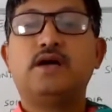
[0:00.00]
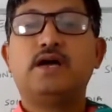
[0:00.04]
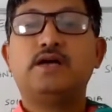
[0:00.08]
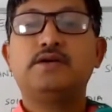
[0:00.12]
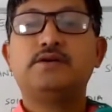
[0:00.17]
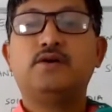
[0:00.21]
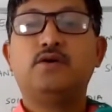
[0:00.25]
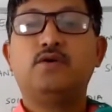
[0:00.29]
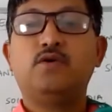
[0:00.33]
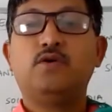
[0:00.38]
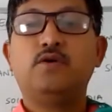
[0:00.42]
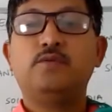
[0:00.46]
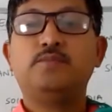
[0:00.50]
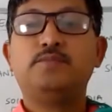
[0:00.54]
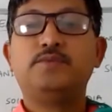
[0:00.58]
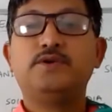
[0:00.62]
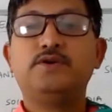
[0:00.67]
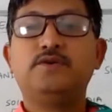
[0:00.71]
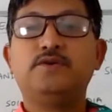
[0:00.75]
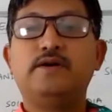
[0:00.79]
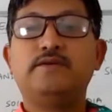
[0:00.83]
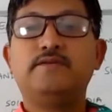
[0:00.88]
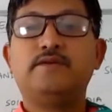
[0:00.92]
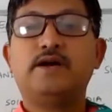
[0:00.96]
I hope
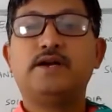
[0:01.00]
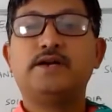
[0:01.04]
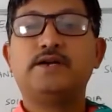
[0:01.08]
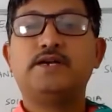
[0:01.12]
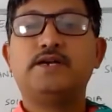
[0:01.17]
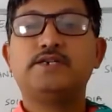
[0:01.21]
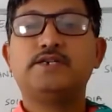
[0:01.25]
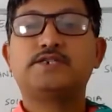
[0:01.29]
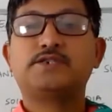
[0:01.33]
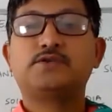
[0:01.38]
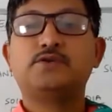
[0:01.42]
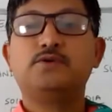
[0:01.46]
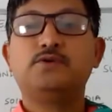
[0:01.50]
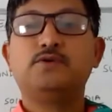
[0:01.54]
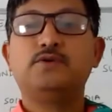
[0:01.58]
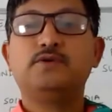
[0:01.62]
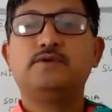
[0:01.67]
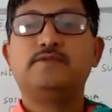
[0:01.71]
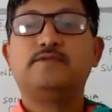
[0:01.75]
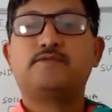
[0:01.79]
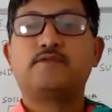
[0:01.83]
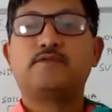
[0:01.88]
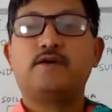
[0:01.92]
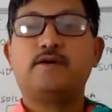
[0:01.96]
you have
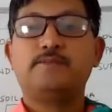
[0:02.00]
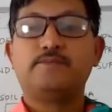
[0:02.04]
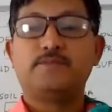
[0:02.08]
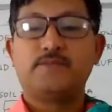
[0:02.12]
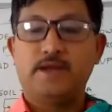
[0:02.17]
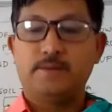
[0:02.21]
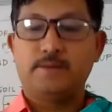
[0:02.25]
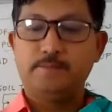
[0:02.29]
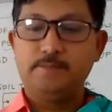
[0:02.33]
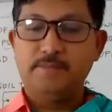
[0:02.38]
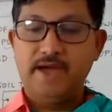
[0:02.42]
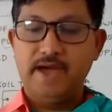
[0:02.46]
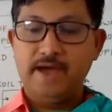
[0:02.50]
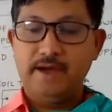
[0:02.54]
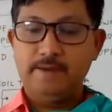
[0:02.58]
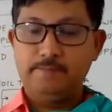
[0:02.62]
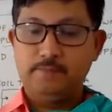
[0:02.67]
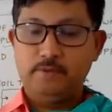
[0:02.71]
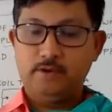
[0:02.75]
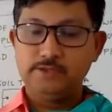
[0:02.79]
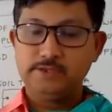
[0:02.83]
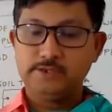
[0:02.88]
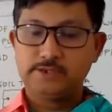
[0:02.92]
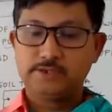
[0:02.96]
understood. From the
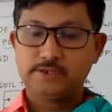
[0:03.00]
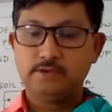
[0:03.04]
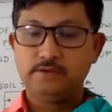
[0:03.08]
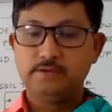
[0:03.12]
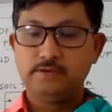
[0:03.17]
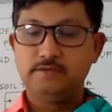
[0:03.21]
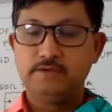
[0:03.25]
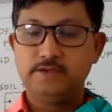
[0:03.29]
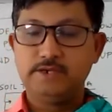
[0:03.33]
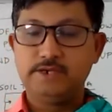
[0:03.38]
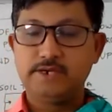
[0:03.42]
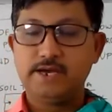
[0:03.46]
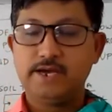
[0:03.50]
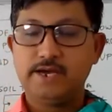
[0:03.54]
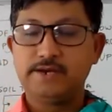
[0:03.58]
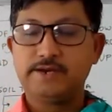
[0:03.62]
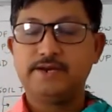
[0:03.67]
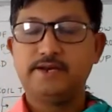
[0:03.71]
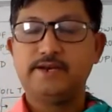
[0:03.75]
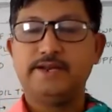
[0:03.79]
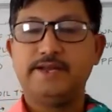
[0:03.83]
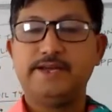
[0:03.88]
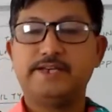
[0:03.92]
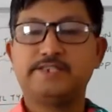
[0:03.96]
map also, we
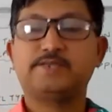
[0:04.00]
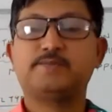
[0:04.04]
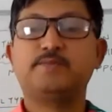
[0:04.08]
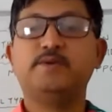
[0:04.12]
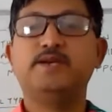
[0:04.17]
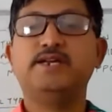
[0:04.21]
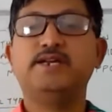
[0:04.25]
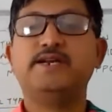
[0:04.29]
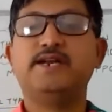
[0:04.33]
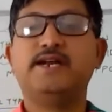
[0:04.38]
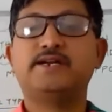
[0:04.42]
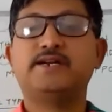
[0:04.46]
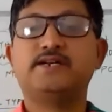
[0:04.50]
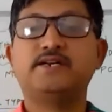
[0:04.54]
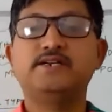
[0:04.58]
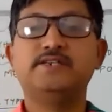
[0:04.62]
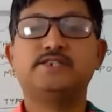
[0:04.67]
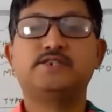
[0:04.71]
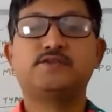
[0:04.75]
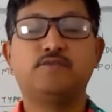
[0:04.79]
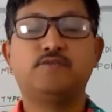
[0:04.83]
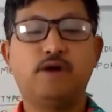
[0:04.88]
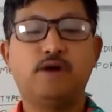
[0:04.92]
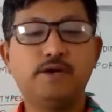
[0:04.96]
can explain at
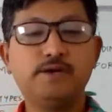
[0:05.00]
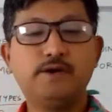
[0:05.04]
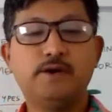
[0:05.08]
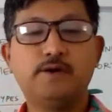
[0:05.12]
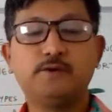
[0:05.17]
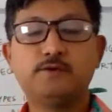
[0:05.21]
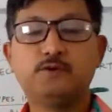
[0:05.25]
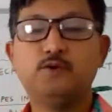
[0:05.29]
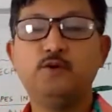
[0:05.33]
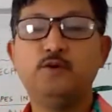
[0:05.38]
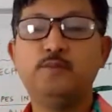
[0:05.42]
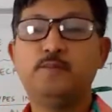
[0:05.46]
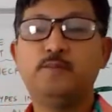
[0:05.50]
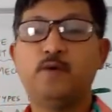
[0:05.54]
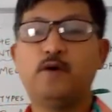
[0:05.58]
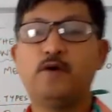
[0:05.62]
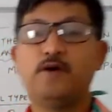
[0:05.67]
least 1 or 2